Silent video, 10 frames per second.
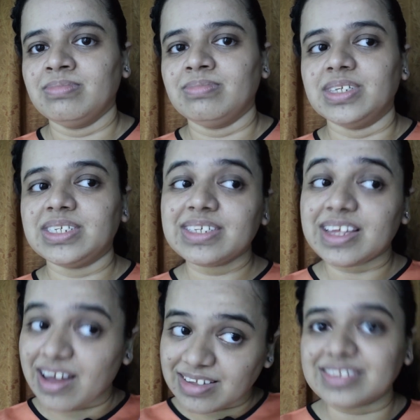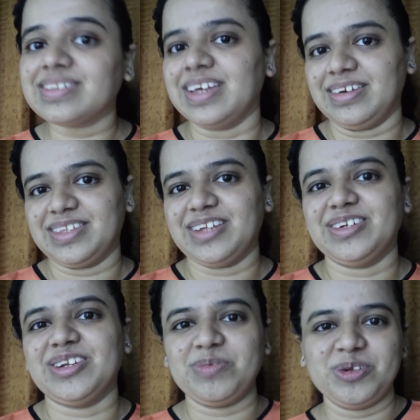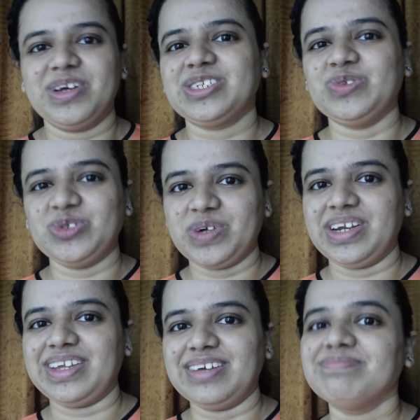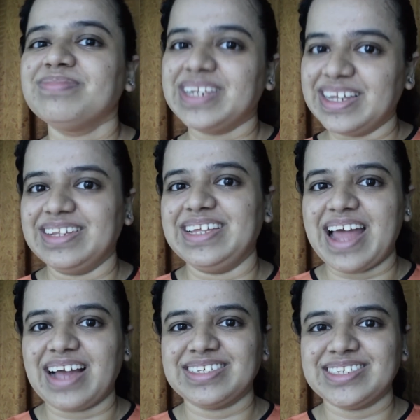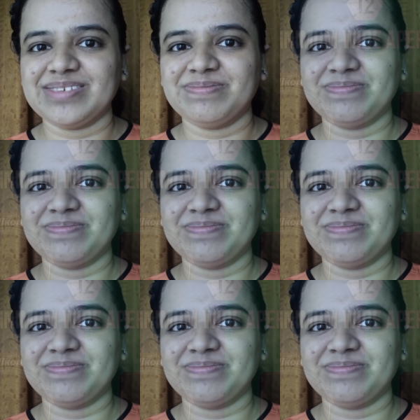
This is another thing that the WX220 clearly lacks.